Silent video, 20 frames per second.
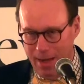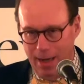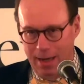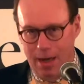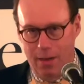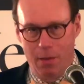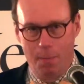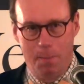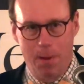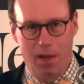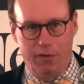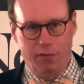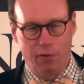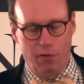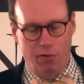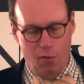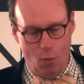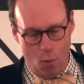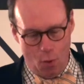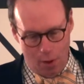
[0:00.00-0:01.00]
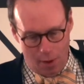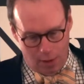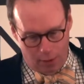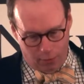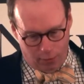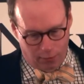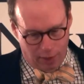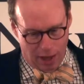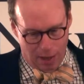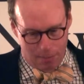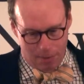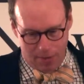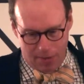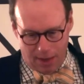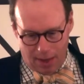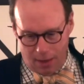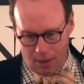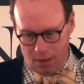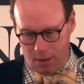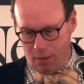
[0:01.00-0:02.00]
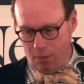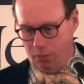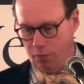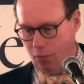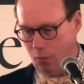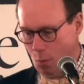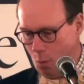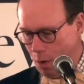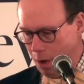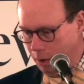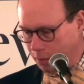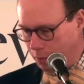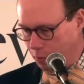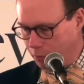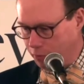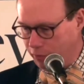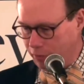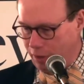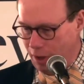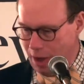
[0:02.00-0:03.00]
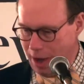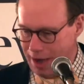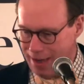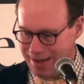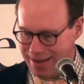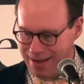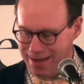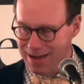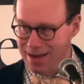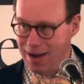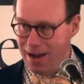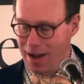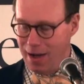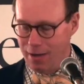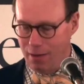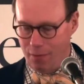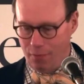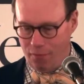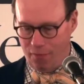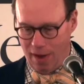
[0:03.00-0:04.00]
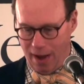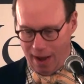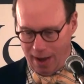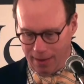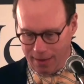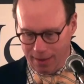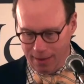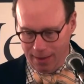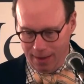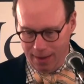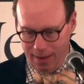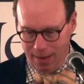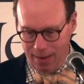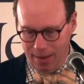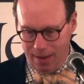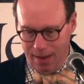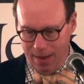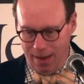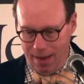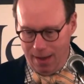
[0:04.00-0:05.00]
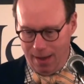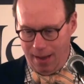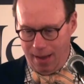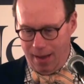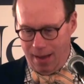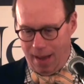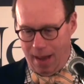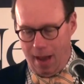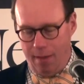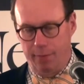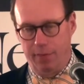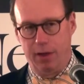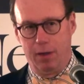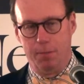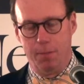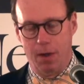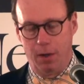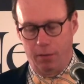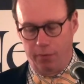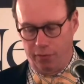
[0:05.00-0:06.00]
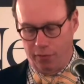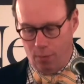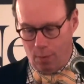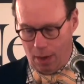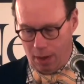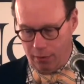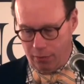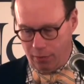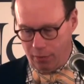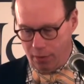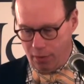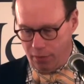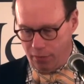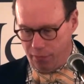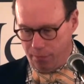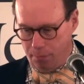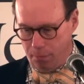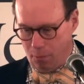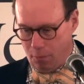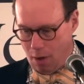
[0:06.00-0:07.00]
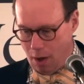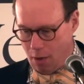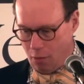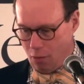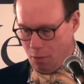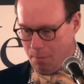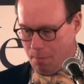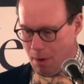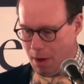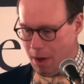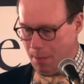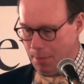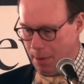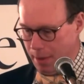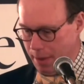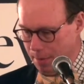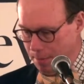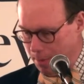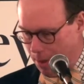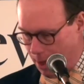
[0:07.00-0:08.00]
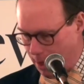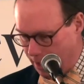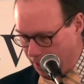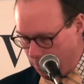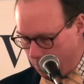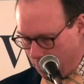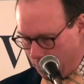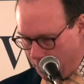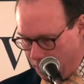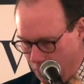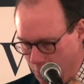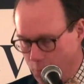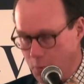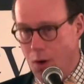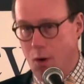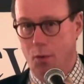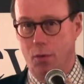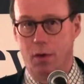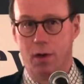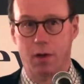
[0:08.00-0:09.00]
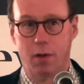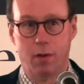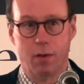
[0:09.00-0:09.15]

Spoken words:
Now, the best authorities tell me that Sir Walter Scott did not, in fact, have the administration of Barack Obama in mind when he wrote